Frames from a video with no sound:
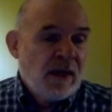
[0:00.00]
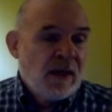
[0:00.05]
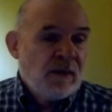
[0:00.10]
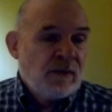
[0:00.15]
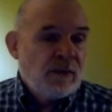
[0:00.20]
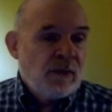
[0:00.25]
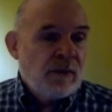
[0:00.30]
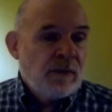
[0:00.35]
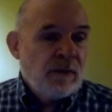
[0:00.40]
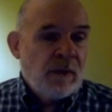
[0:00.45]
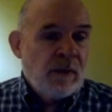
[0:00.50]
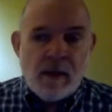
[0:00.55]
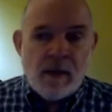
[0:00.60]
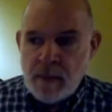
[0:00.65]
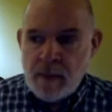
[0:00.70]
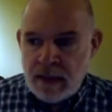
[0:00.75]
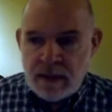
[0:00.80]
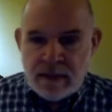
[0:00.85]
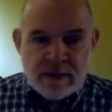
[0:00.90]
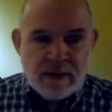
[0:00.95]
So there are
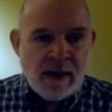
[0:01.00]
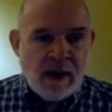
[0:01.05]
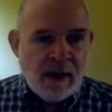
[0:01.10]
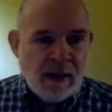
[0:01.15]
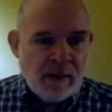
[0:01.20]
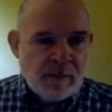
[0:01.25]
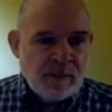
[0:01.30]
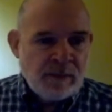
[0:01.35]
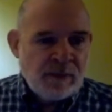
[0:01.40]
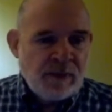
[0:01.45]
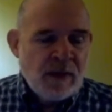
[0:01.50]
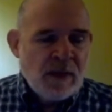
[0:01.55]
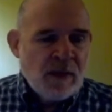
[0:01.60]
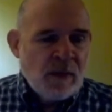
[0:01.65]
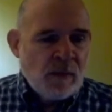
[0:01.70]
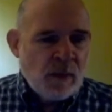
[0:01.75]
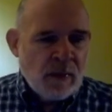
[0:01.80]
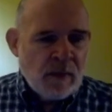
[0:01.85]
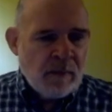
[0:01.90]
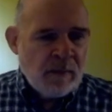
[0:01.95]
many times
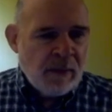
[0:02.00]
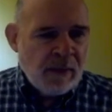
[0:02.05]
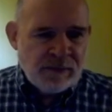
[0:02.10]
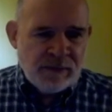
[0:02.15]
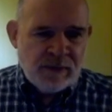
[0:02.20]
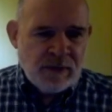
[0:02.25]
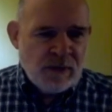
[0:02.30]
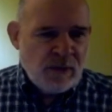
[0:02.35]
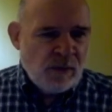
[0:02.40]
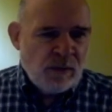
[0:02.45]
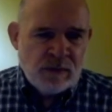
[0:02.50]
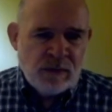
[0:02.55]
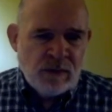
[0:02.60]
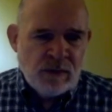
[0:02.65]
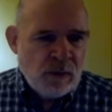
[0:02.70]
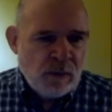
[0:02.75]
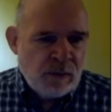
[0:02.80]
where the best thing you can do